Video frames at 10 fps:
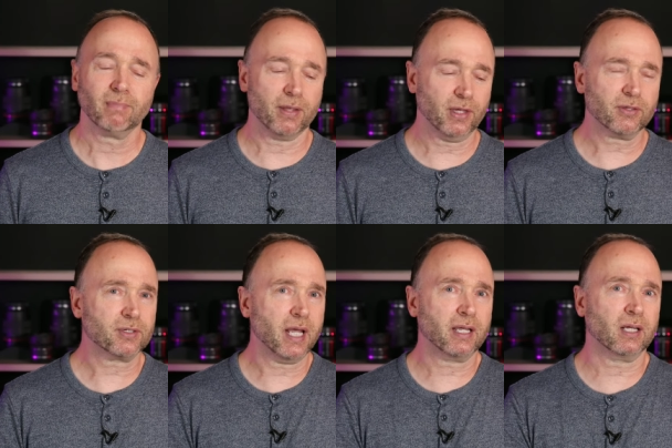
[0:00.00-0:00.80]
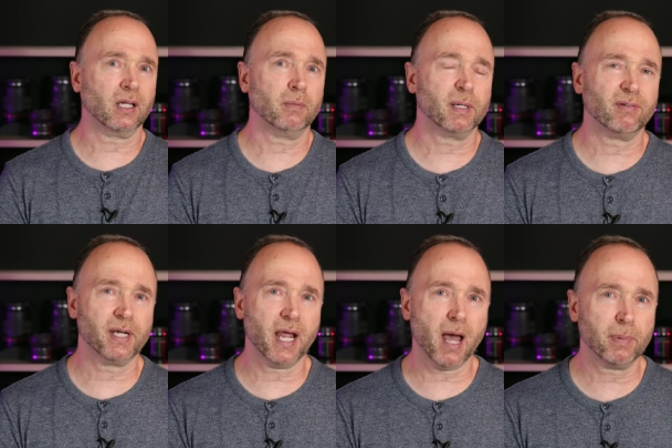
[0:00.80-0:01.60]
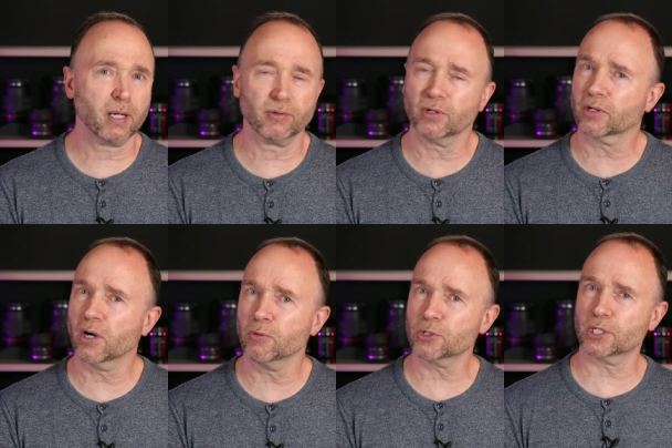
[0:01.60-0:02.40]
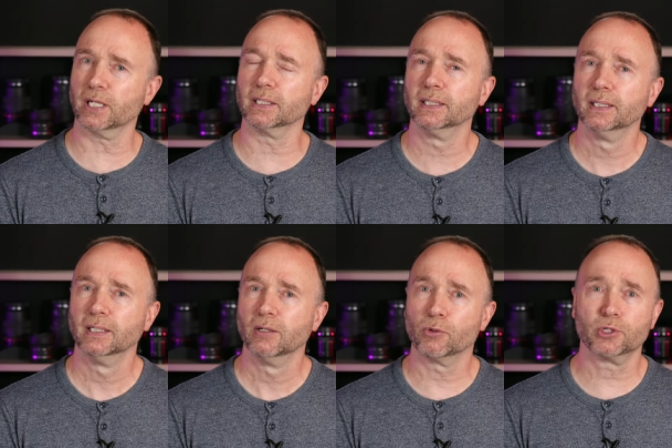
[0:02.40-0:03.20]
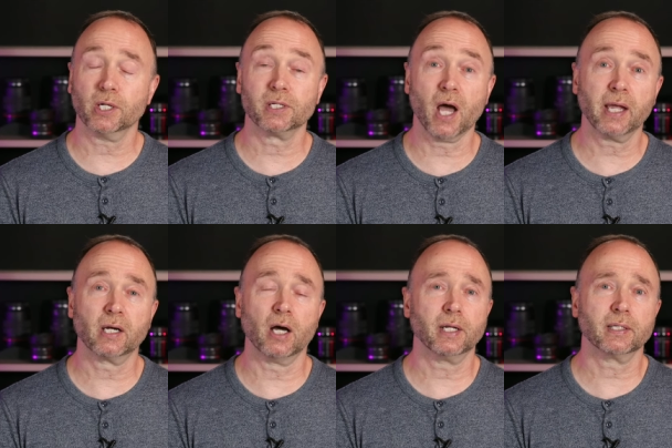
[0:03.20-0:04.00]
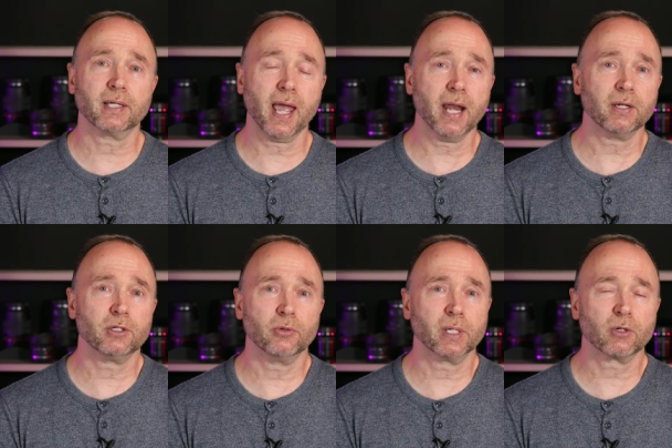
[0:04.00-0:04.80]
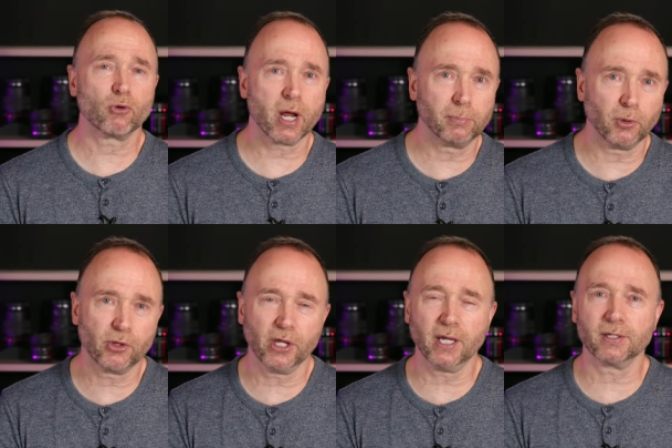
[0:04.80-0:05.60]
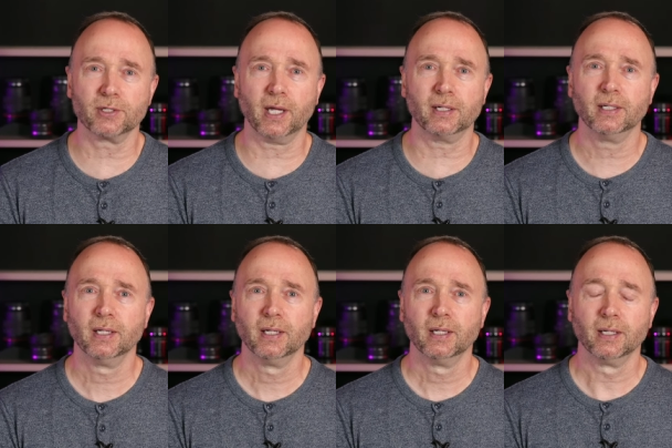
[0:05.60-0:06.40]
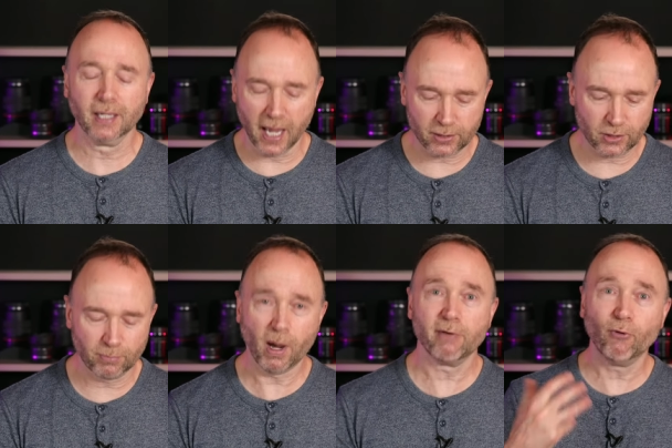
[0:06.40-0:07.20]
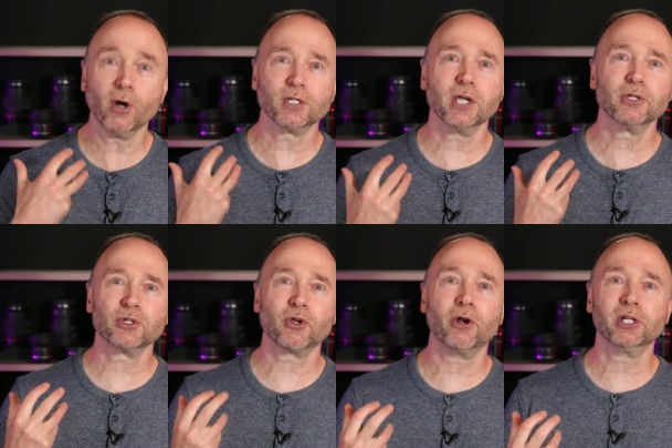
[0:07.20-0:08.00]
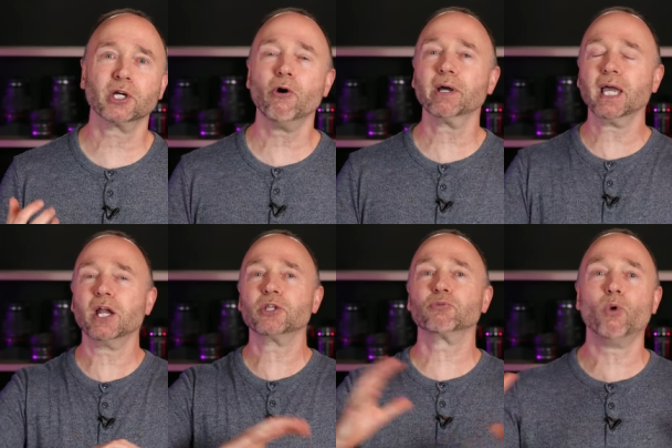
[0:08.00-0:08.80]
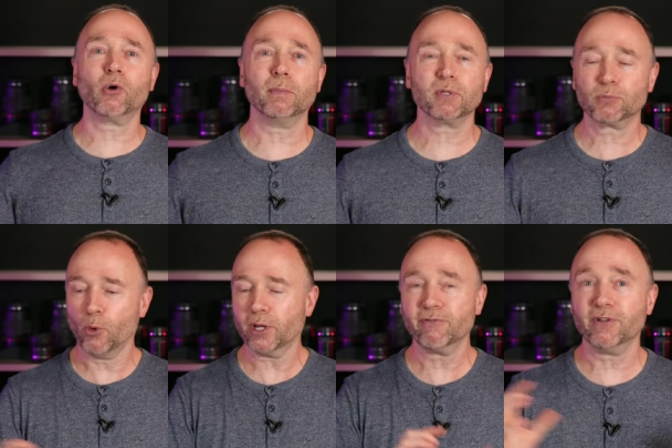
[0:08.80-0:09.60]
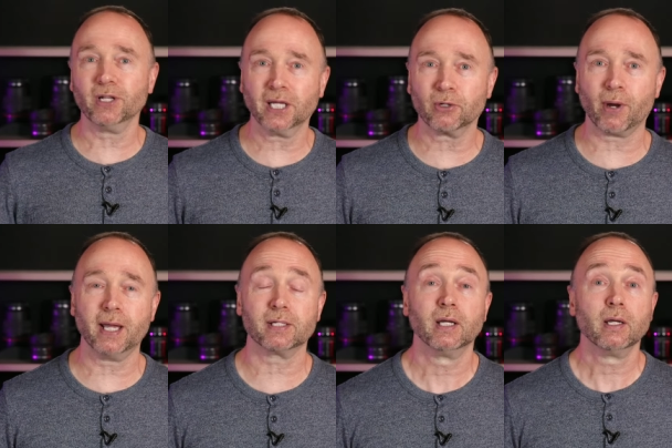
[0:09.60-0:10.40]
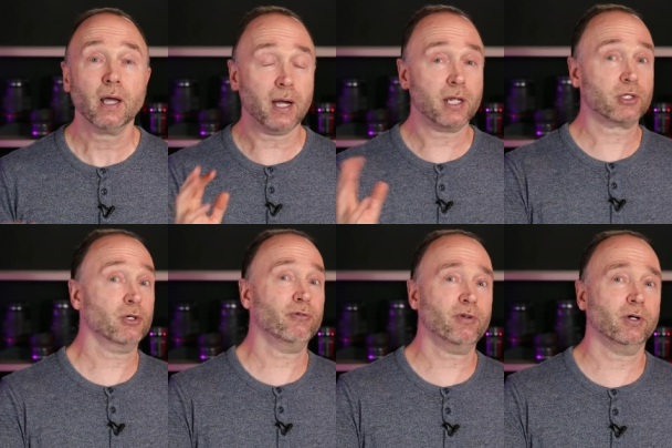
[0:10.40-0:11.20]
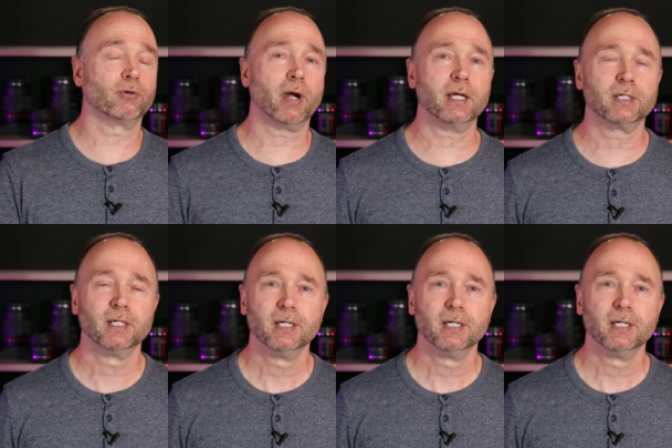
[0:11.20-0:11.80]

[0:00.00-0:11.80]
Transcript: I think they're taking a little bit of a nap here and they're coasting. We're seeing Nikon and Canon do incredible things. And yes, my voice is starting to go again. I woke up this morning feeling great, and I still feel great.